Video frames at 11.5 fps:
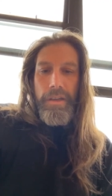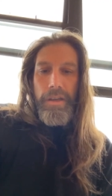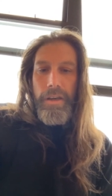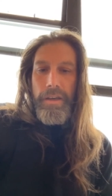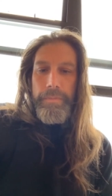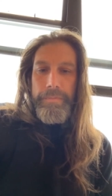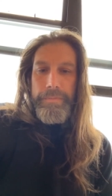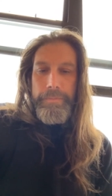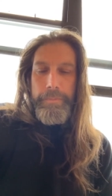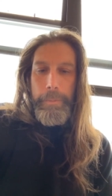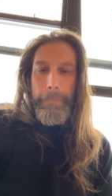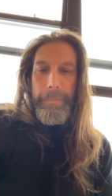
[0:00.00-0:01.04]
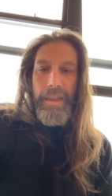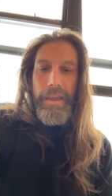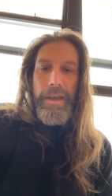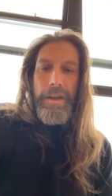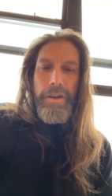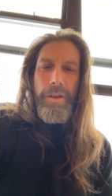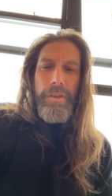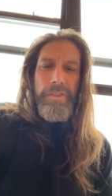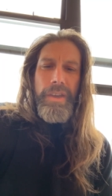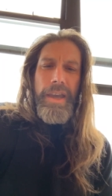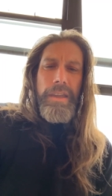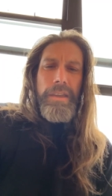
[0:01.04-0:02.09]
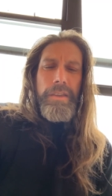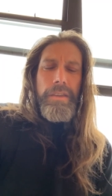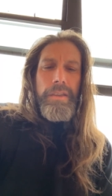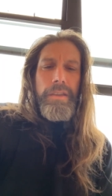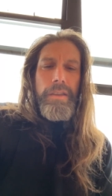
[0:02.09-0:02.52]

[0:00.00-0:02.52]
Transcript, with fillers: Um, I don't know. I